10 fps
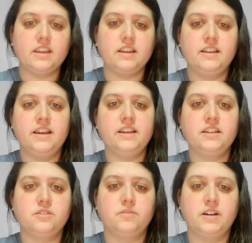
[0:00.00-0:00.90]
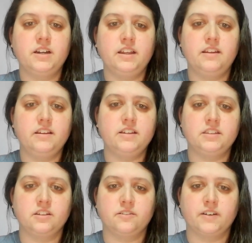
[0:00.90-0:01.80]
Next one
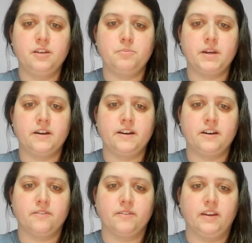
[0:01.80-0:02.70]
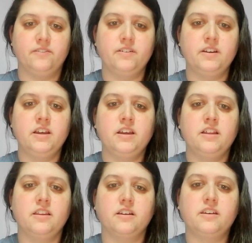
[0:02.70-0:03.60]
is the Great Barrier Reef.
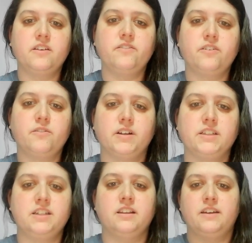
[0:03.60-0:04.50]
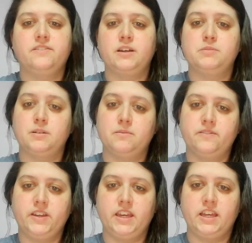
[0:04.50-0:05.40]
Looking for once in a lifetime summer
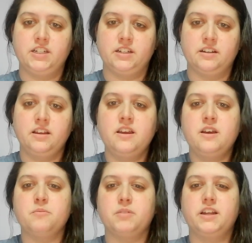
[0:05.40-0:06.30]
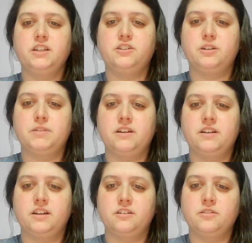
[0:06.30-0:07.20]
vacation, plan a trip down
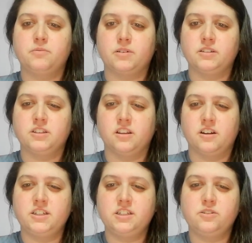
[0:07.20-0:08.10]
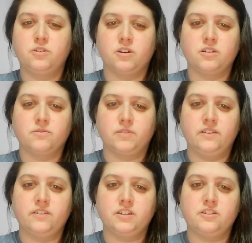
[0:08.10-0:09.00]
under the world's largest coral
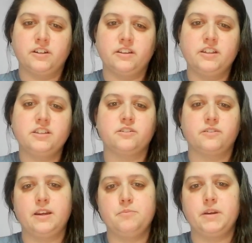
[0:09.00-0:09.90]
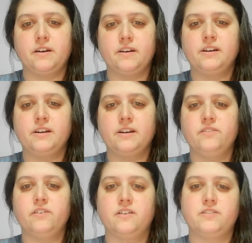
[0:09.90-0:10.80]
reef. Australia's Great Barrier
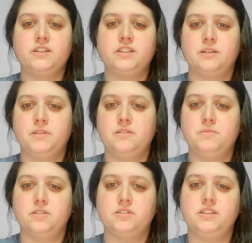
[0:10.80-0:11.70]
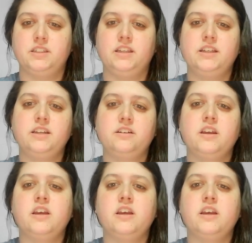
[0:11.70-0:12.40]
Reef offers some of the most scenic